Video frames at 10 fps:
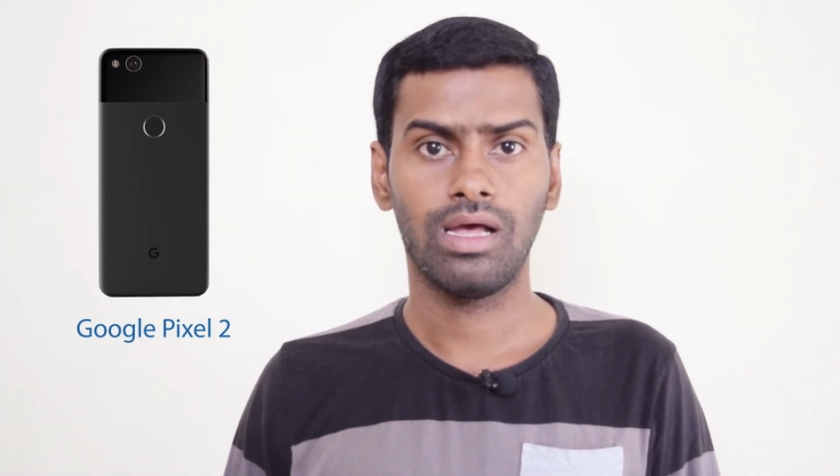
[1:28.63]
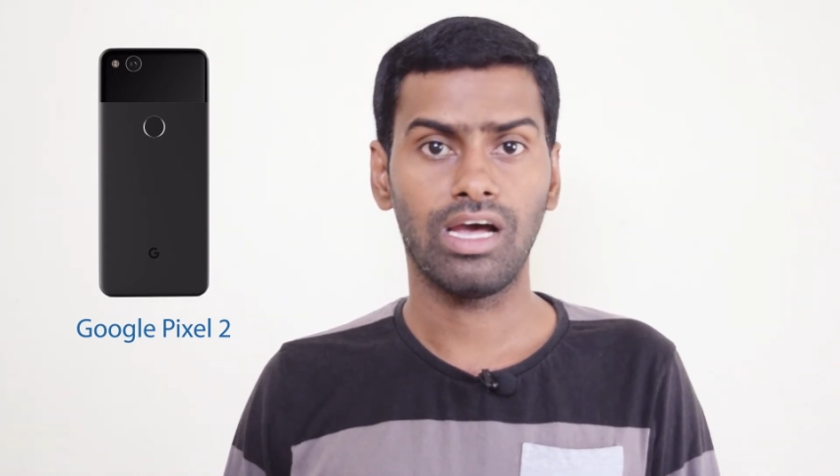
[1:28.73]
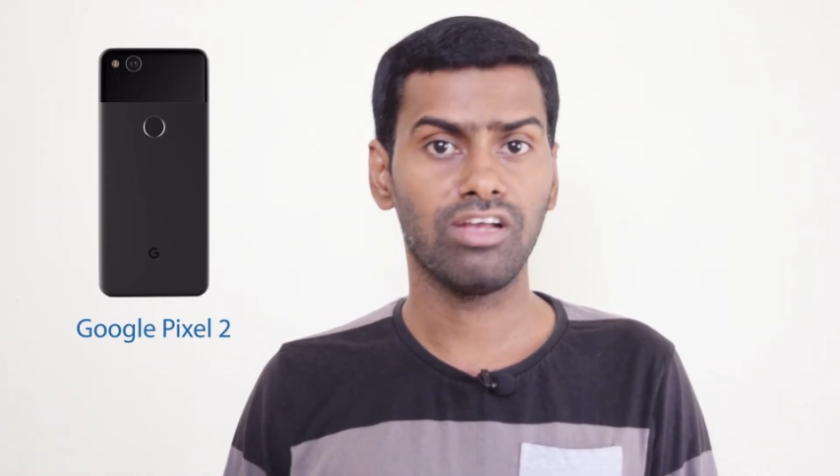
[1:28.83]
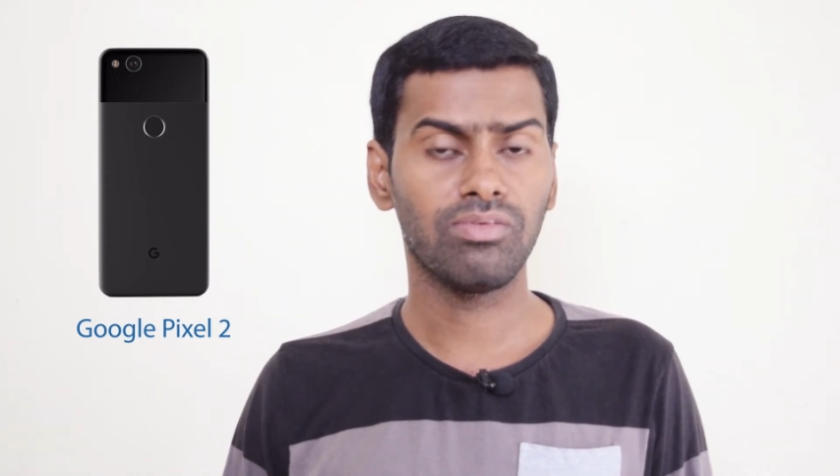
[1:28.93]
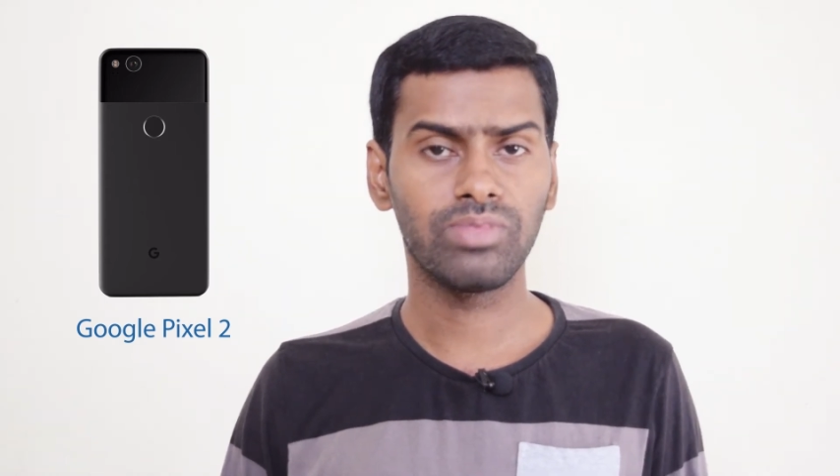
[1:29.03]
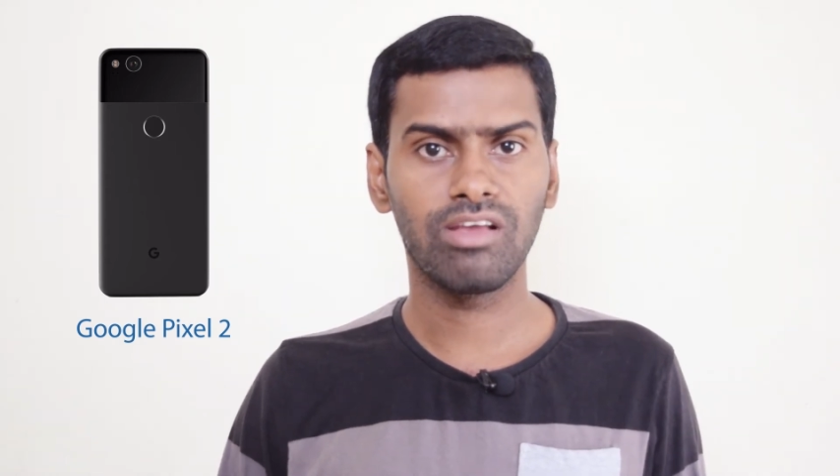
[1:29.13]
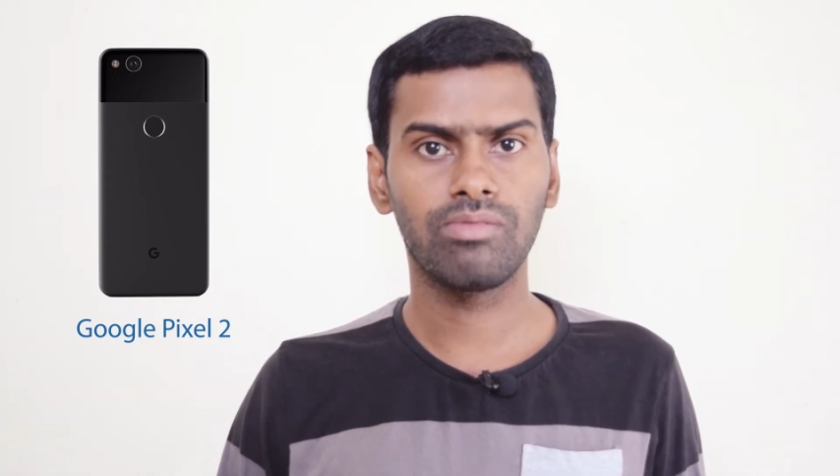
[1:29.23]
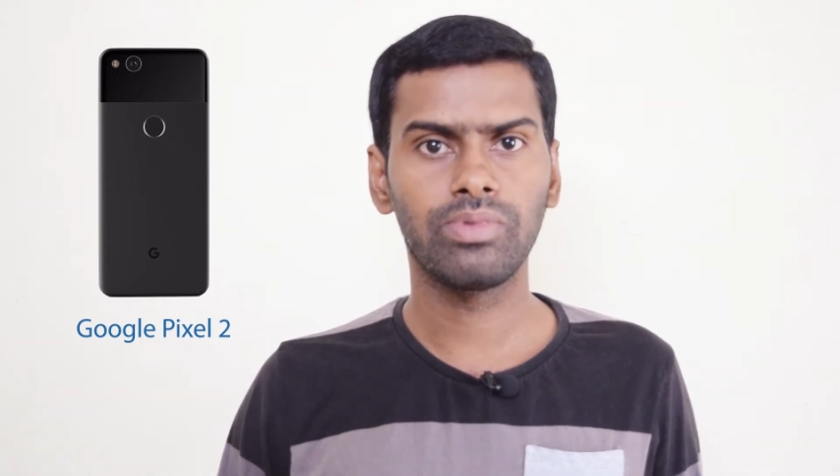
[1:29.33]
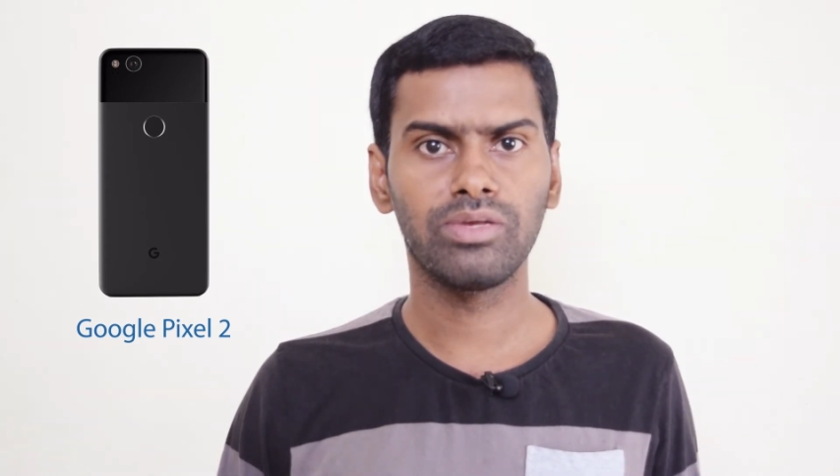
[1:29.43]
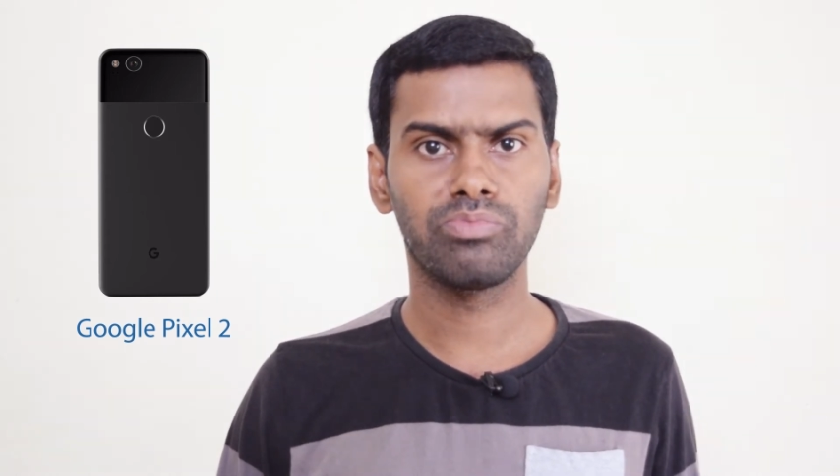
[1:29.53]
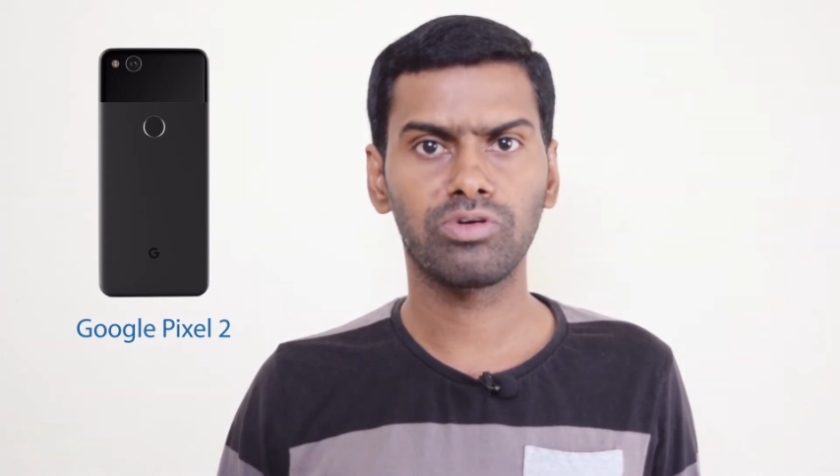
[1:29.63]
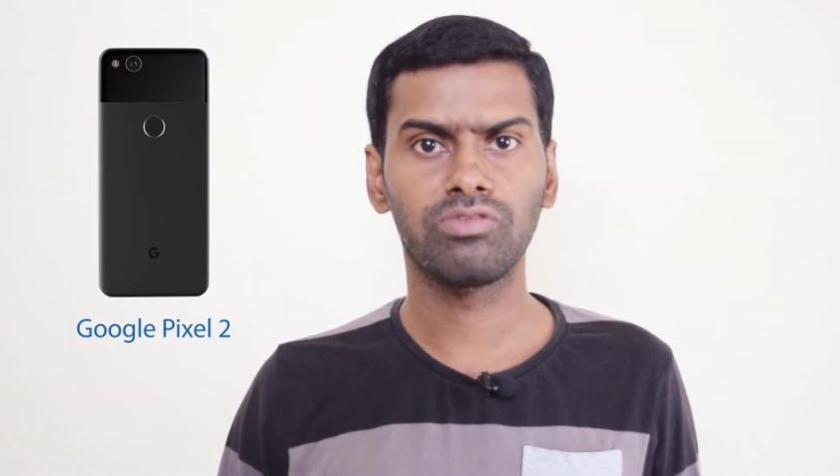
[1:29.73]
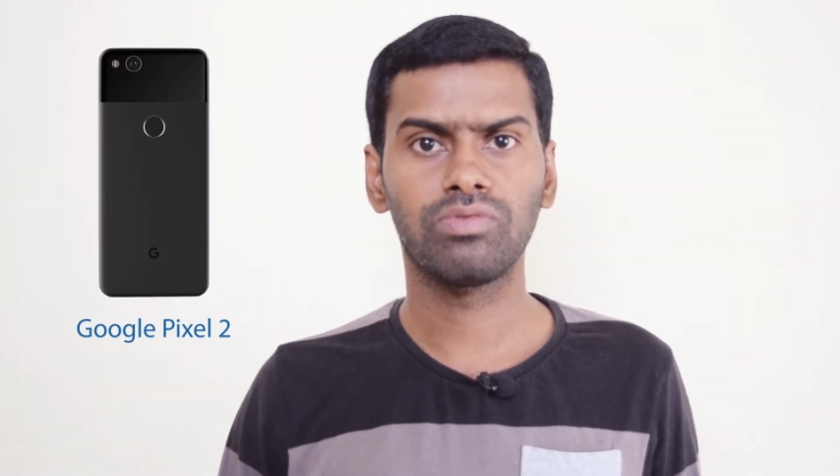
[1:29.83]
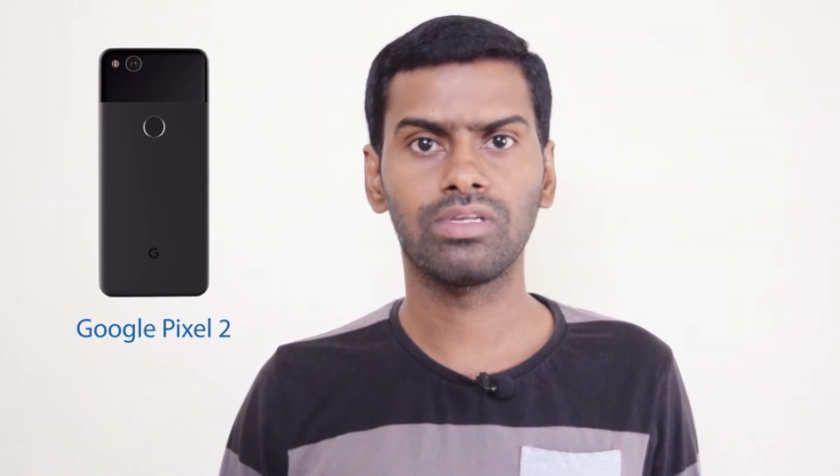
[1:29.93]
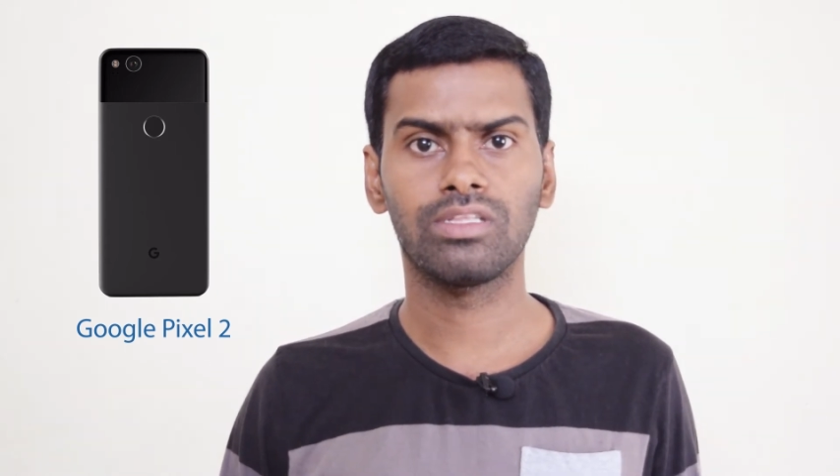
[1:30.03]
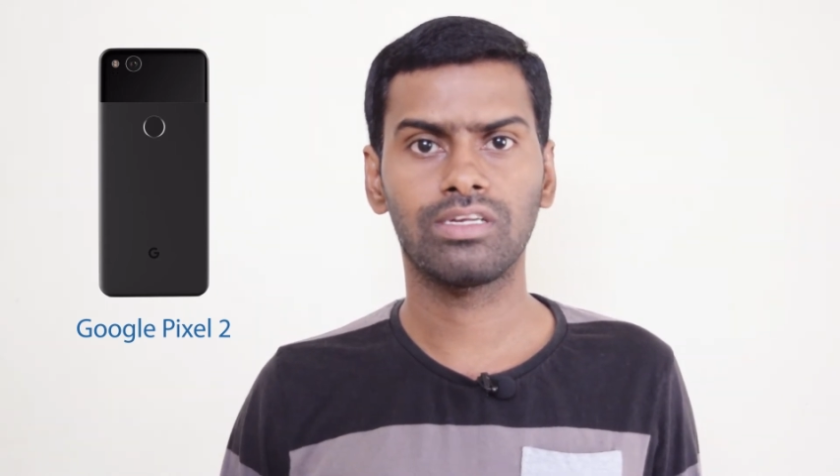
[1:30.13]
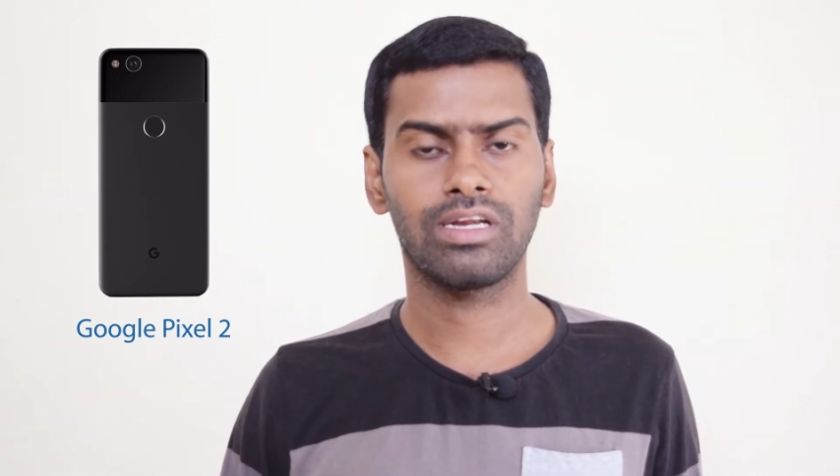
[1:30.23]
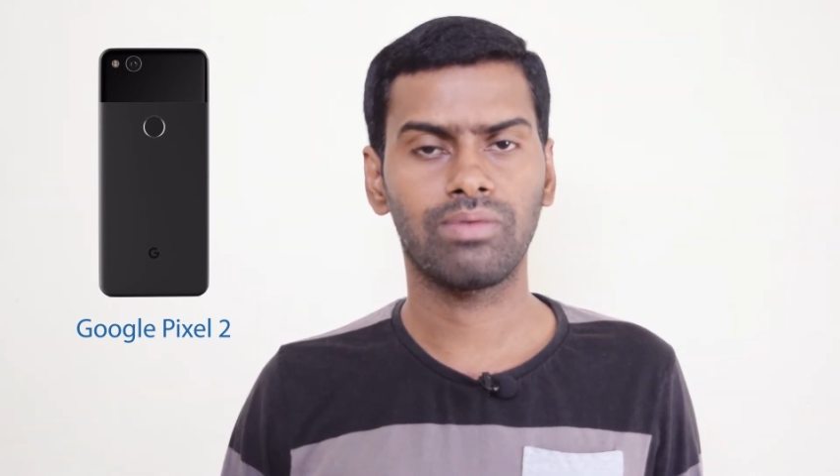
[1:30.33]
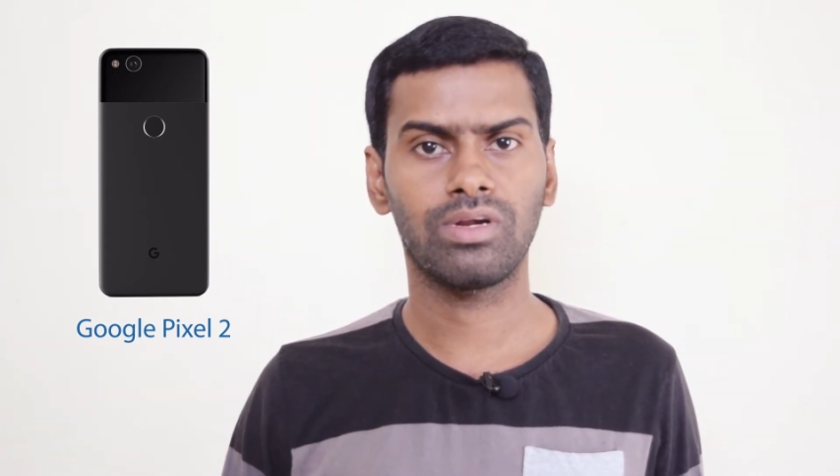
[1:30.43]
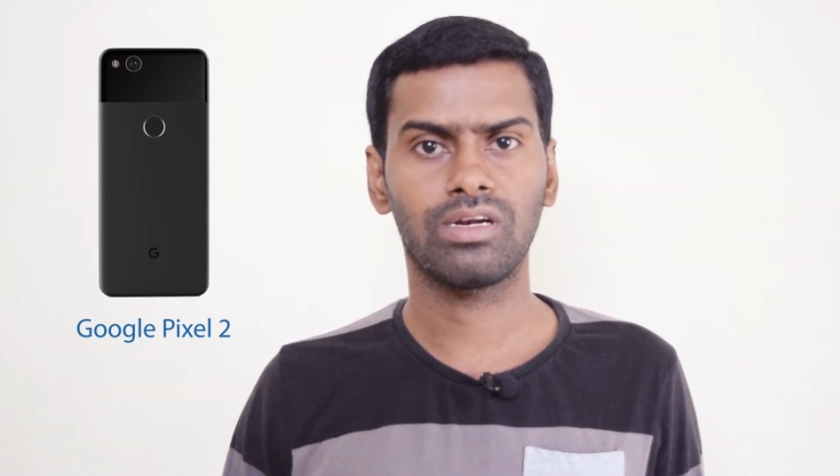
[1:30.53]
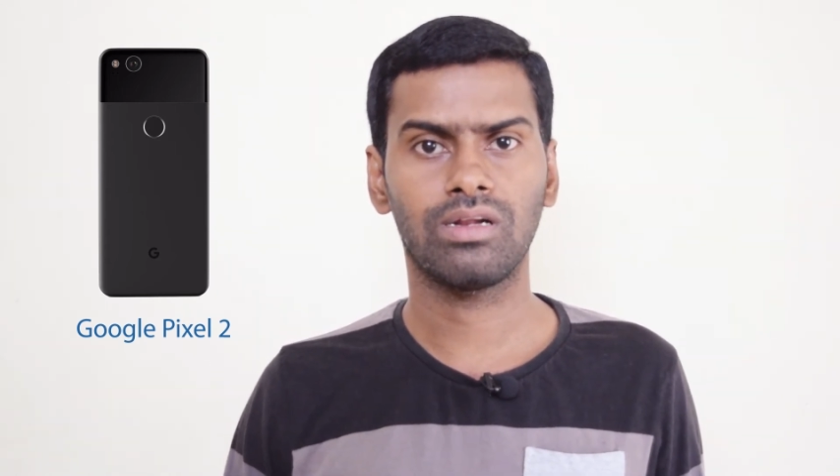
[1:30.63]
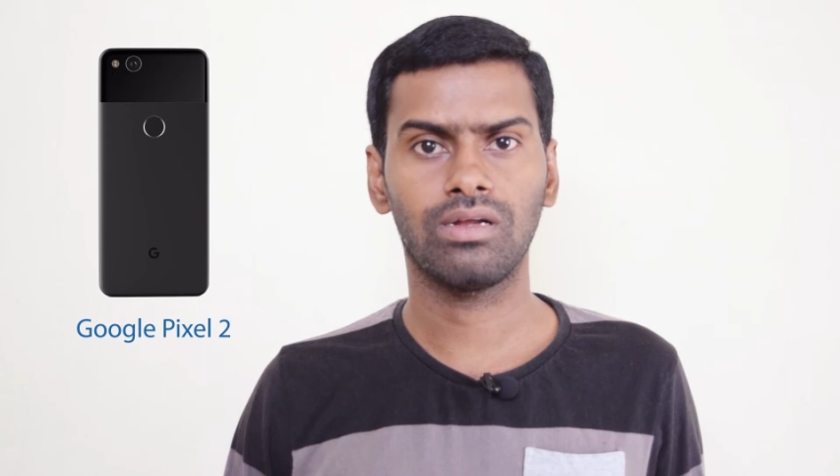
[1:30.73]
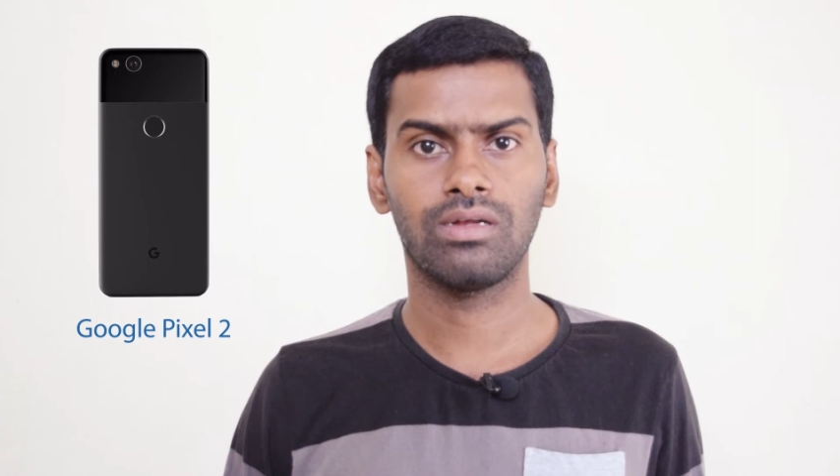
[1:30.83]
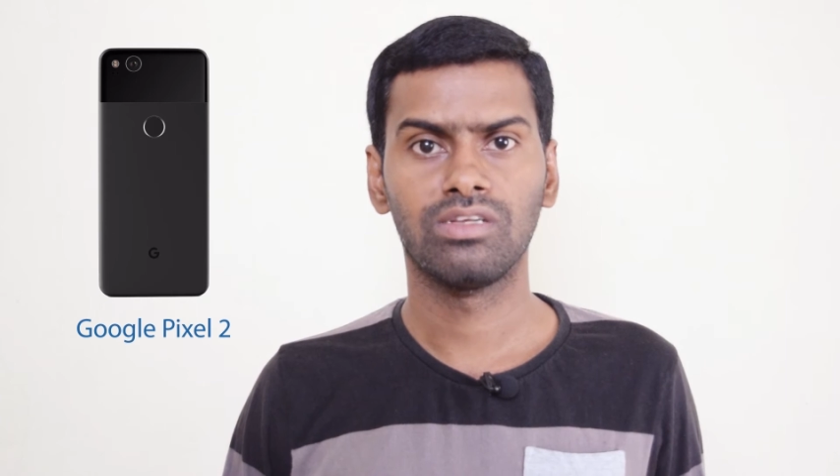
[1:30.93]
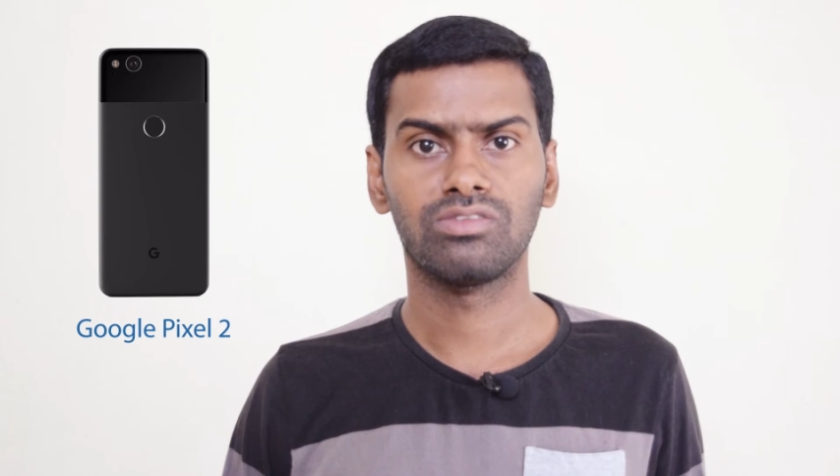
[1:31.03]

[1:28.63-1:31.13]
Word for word: I hope they will be improving the camera